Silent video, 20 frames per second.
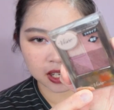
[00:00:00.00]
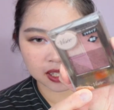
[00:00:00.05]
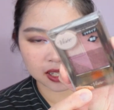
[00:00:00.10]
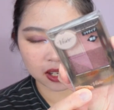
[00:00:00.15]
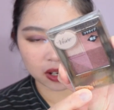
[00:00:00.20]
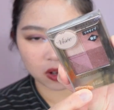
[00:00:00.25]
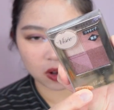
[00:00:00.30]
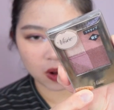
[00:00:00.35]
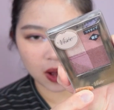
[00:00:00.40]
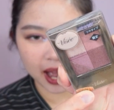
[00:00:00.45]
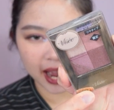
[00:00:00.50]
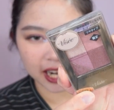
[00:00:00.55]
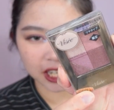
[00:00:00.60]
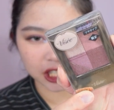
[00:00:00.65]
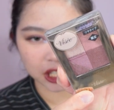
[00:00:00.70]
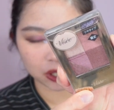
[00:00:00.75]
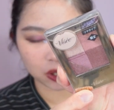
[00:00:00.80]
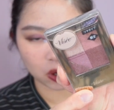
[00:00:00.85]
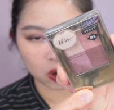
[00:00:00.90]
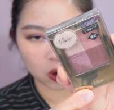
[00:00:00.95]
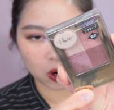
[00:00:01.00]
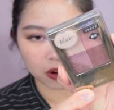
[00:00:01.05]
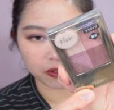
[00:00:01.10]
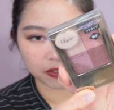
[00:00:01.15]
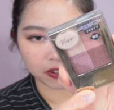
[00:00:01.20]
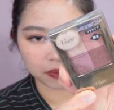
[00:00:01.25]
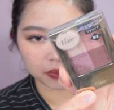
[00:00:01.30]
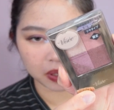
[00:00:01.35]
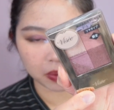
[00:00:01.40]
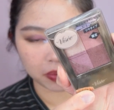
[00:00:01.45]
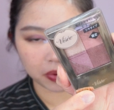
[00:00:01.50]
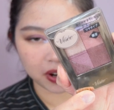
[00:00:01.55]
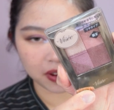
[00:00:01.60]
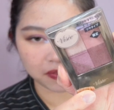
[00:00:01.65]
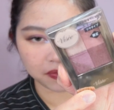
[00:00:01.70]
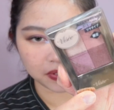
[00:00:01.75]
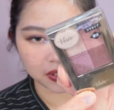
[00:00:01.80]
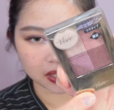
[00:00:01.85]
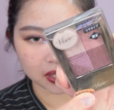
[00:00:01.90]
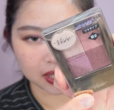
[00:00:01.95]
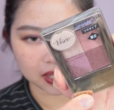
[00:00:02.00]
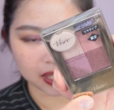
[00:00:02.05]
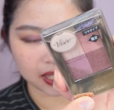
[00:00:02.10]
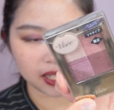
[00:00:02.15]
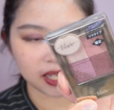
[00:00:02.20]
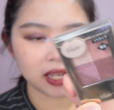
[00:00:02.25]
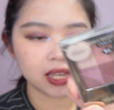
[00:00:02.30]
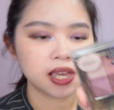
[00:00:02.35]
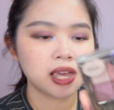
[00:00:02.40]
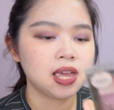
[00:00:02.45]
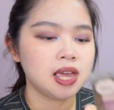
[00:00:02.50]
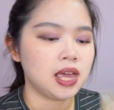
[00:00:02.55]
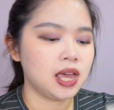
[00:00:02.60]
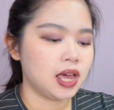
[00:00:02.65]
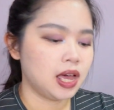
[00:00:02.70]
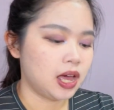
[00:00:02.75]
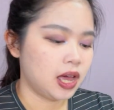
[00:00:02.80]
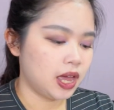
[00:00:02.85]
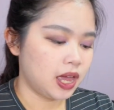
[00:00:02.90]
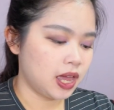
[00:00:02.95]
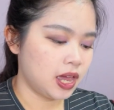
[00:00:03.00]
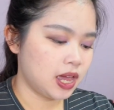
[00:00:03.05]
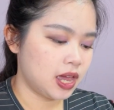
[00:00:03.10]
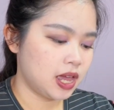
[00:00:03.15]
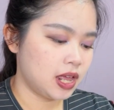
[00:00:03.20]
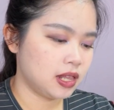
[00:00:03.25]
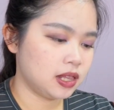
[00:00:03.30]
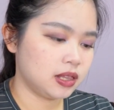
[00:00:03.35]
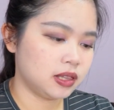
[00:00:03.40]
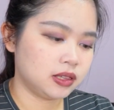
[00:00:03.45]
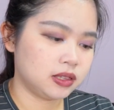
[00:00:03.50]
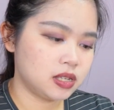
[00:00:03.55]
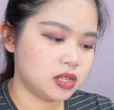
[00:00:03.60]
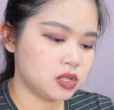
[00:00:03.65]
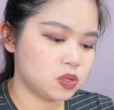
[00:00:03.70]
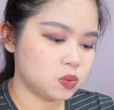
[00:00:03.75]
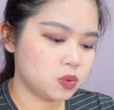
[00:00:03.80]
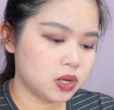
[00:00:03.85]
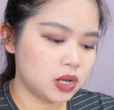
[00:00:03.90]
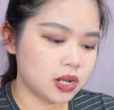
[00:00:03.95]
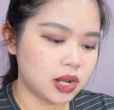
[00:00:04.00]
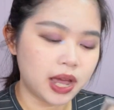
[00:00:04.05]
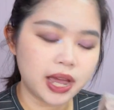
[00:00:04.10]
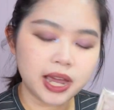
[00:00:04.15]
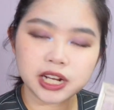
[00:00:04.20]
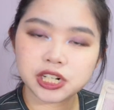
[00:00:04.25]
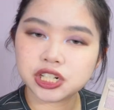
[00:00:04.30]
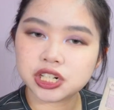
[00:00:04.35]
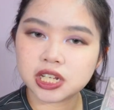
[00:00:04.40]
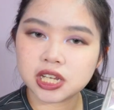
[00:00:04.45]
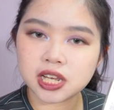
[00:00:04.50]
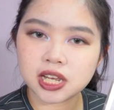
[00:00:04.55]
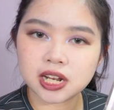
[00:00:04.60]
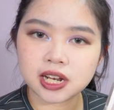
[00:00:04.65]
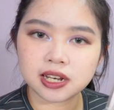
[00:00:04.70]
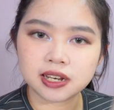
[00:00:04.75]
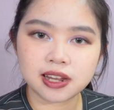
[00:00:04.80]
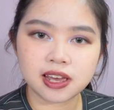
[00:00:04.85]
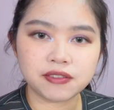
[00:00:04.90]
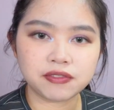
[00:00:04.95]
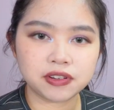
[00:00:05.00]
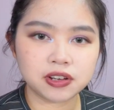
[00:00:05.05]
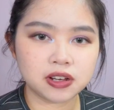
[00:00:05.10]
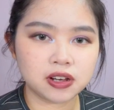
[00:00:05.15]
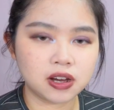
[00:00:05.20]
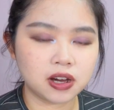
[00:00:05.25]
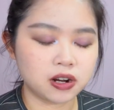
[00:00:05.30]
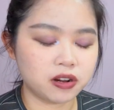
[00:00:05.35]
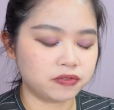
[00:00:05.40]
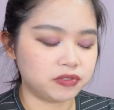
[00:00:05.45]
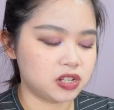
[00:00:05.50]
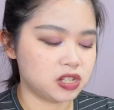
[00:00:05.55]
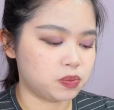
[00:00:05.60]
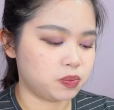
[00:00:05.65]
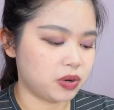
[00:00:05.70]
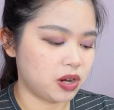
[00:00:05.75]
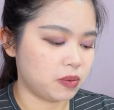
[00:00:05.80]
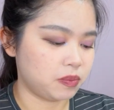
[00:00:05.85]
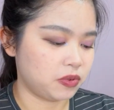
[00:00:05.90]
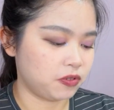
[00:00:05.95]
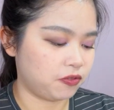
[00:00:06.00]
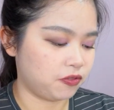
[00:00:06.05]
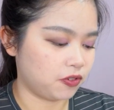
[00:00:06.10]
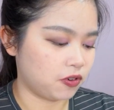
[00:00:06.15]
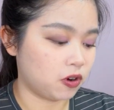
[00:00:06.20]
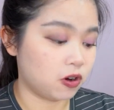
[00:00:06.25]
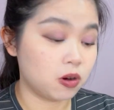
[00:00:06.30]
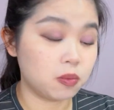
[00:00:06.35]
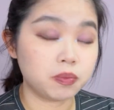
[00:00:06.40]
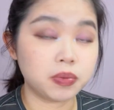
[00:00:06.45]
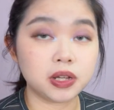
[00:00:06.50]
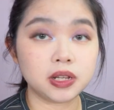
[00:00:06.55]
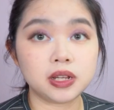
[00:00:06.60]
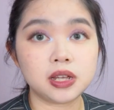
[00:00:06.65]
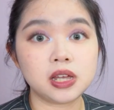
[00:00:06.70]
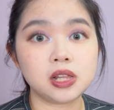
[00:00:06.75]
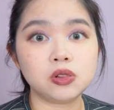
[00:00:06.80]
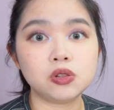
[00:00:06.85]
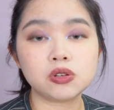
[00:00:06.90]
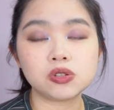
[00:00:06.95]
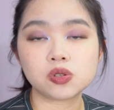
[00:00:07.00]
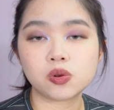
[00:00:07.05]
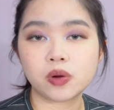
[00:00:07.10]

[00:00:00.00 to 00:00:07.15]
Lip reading: this little eyeshadow quad from the brand VC, and this one I actually never heard of this brand before, but it looks